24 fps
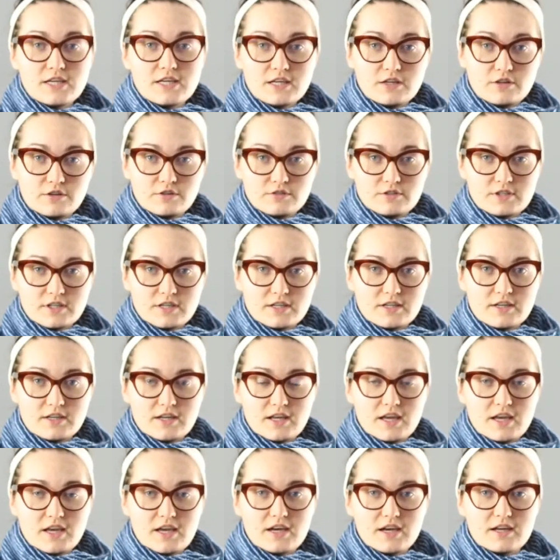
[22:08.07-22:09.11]
eat gluten,
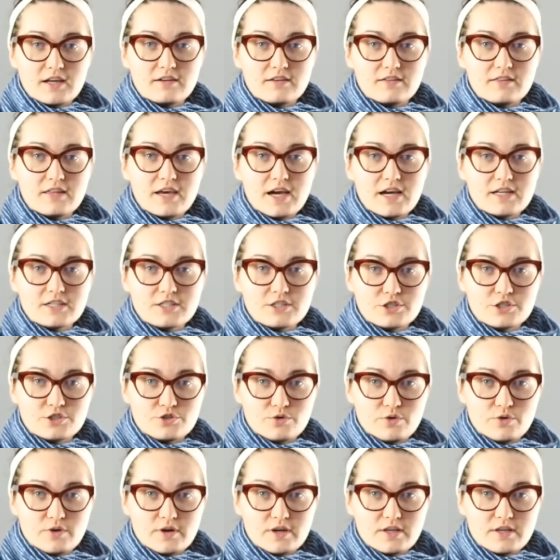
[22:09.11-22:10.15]
and that
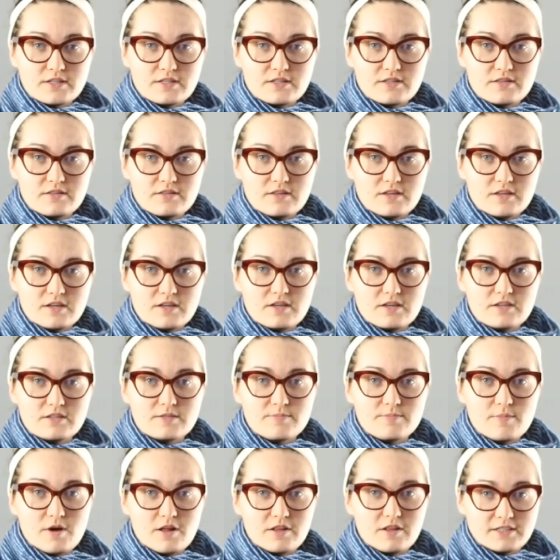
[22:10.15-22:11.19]
destroys the
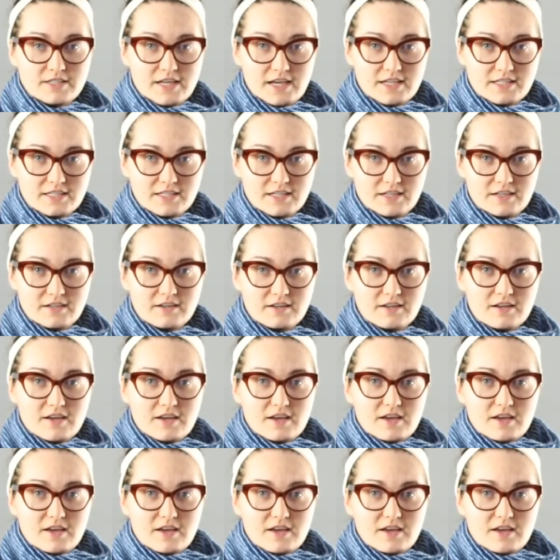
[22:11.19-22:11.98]
small intestine,